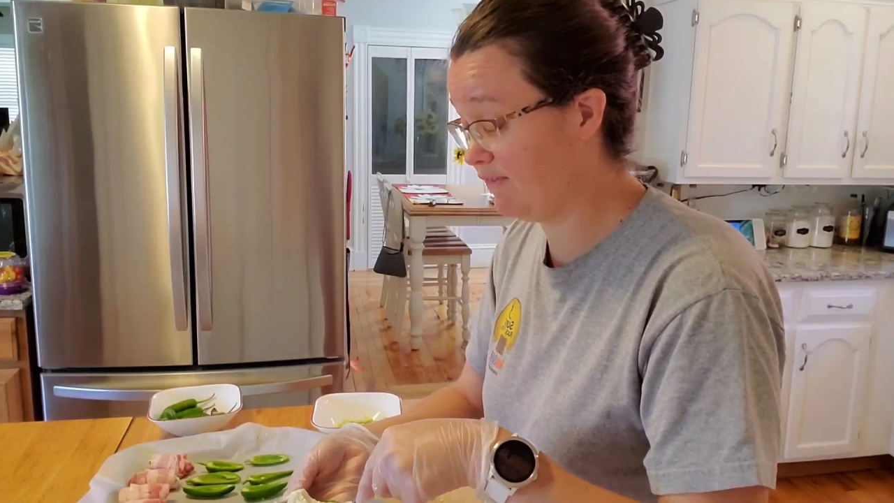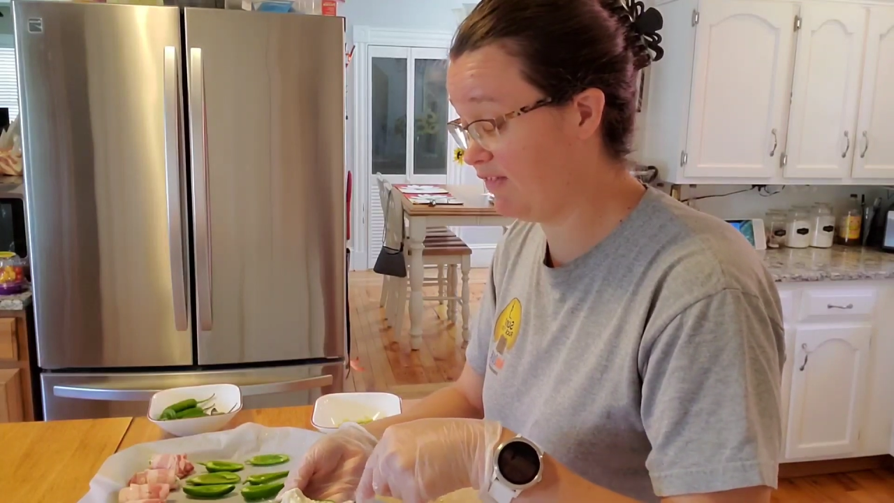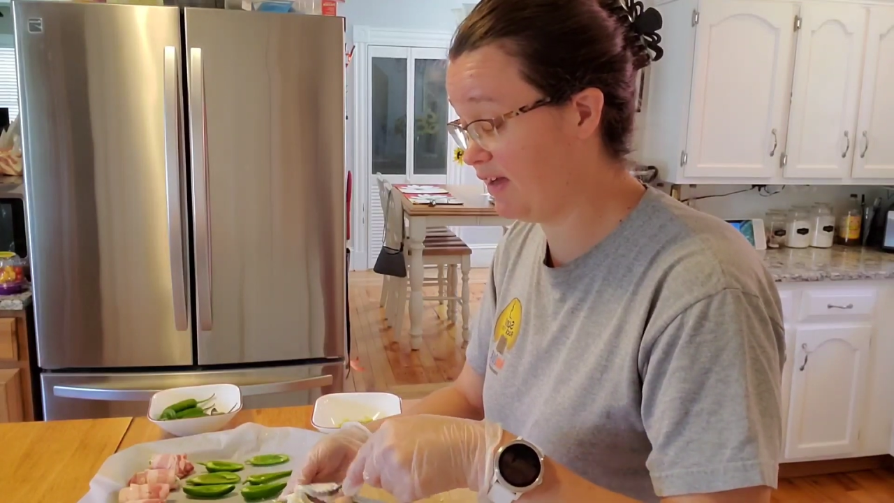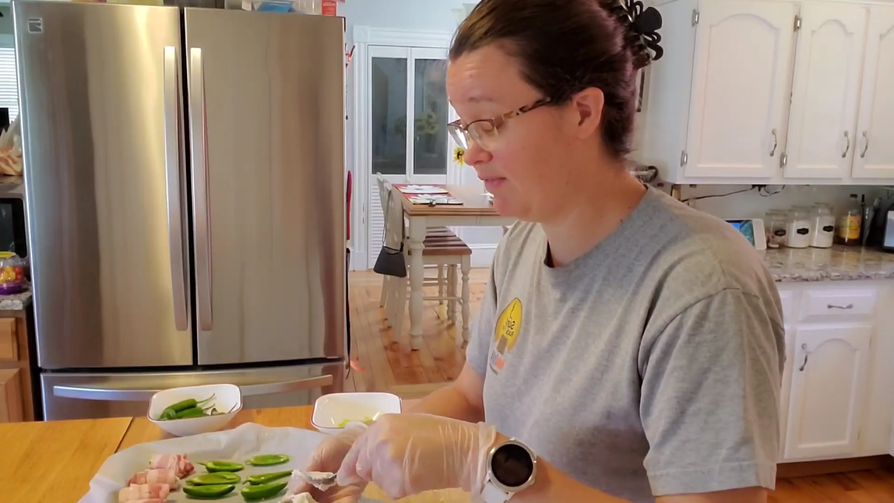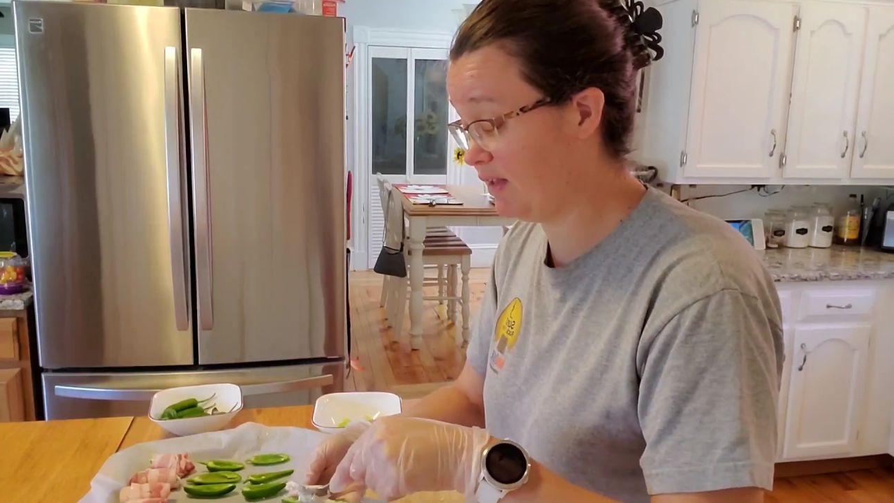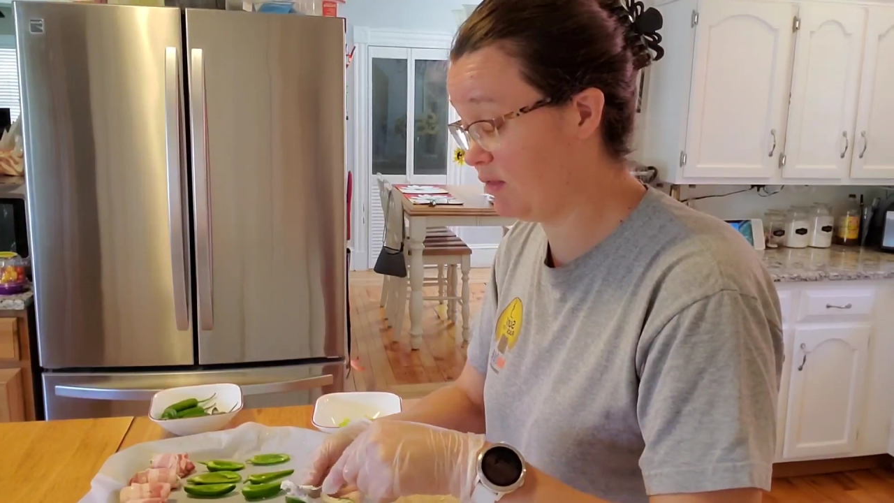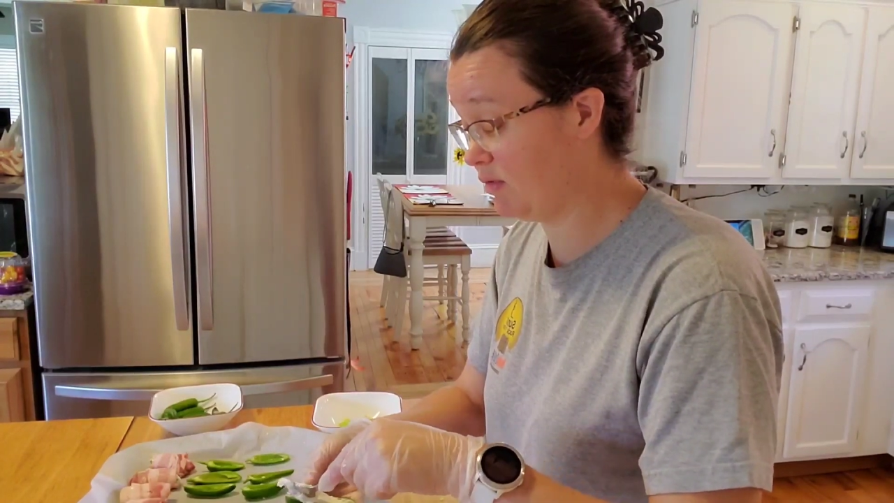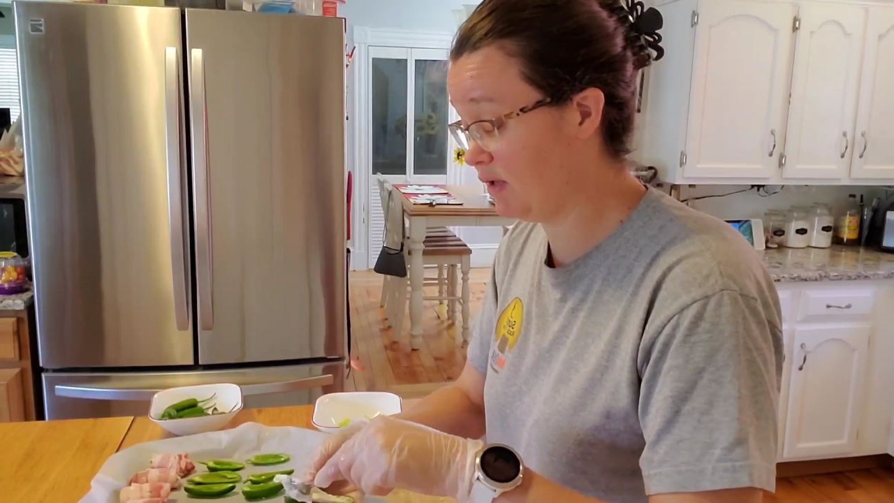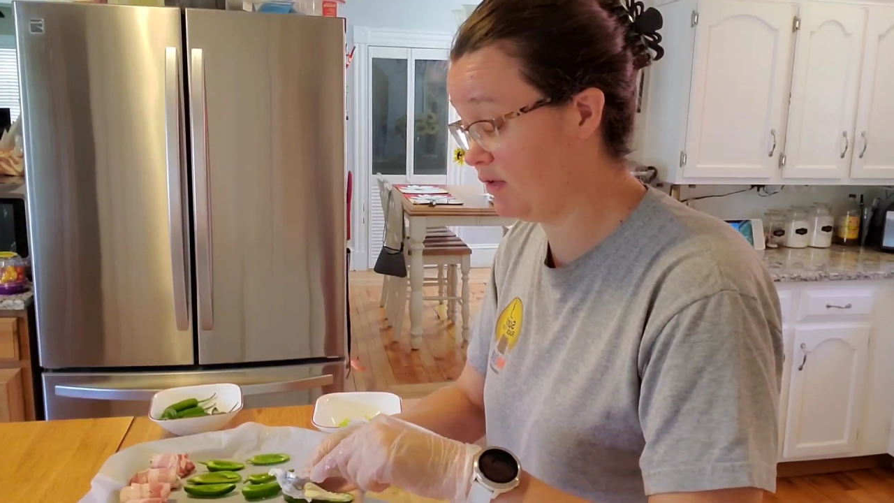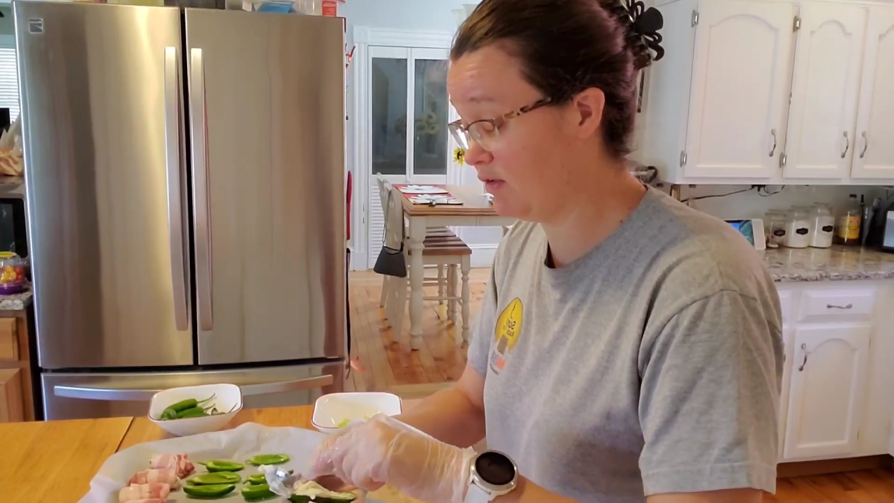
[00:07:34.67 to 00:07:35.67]
found this
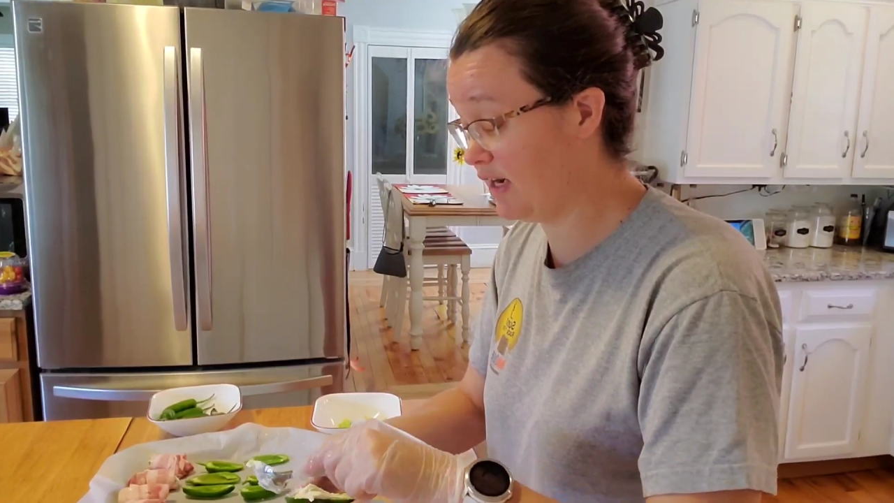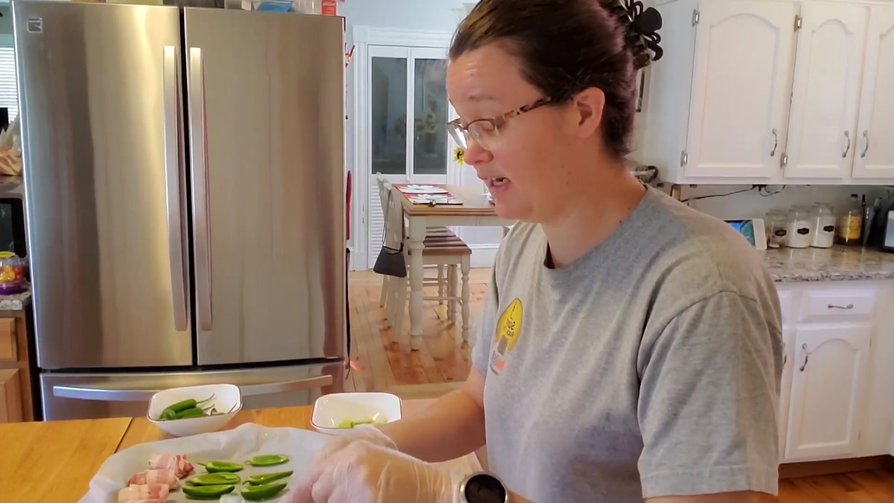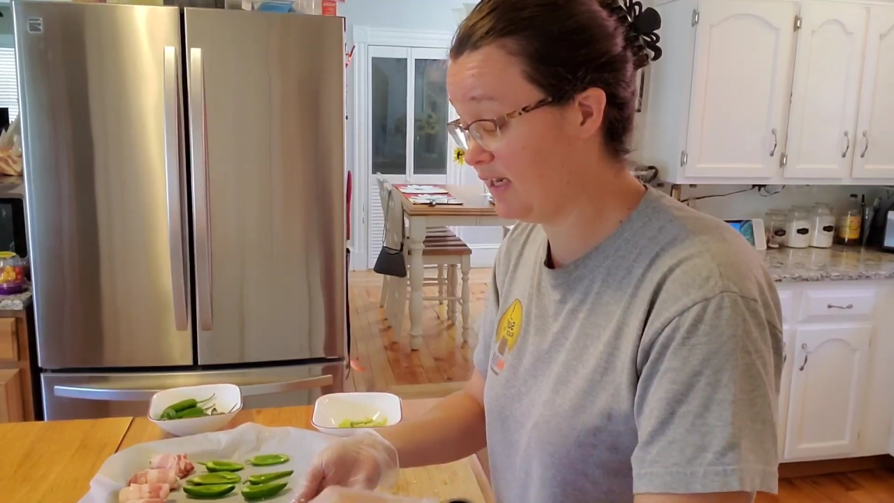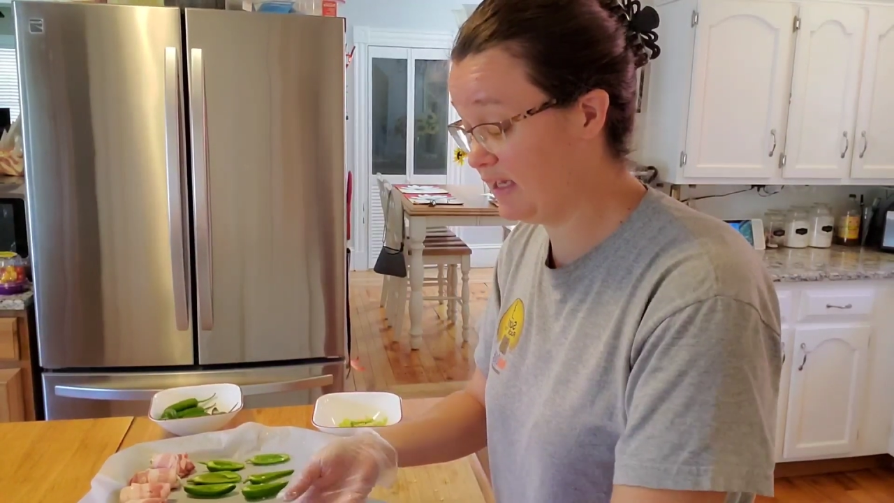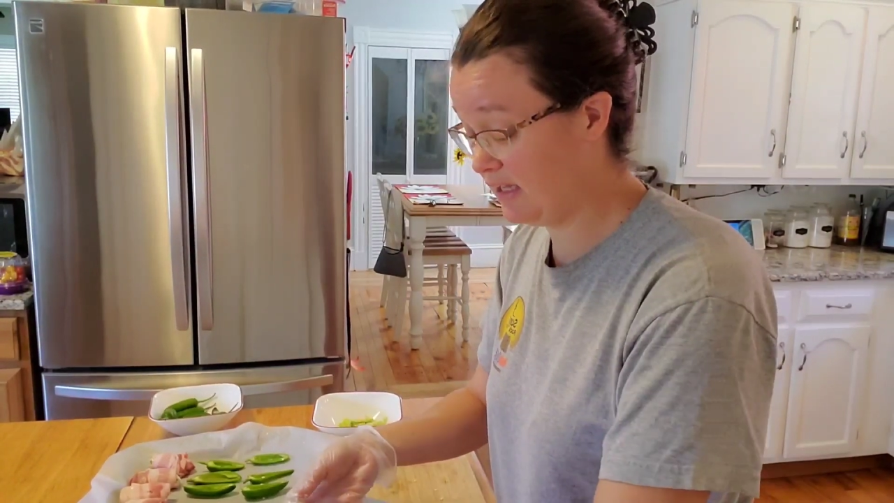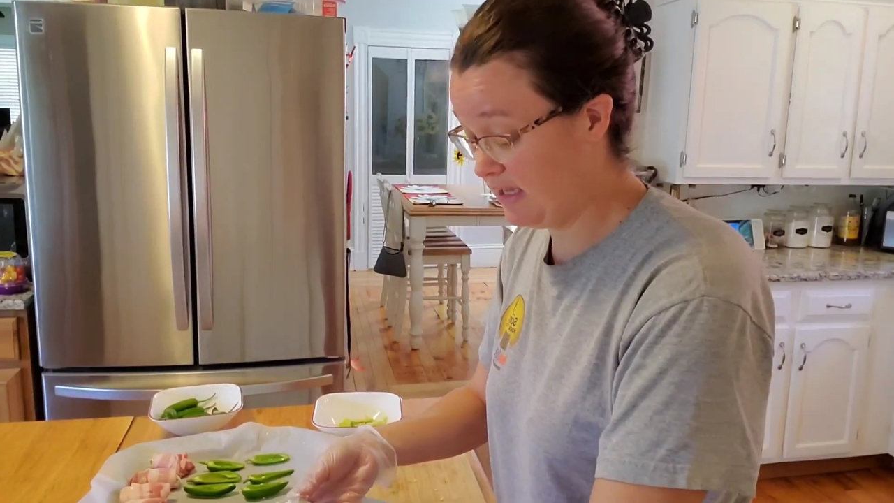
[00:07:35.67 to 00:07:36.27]
one and tried it,